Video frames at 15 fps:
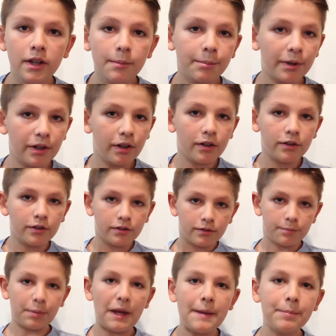But
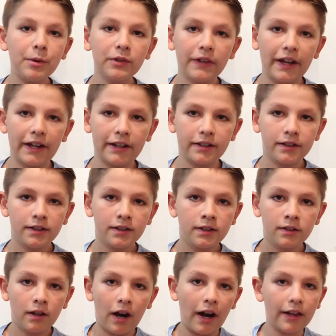people like
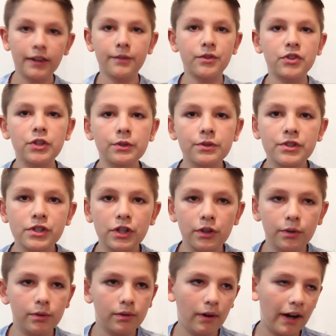I Love Shoes too,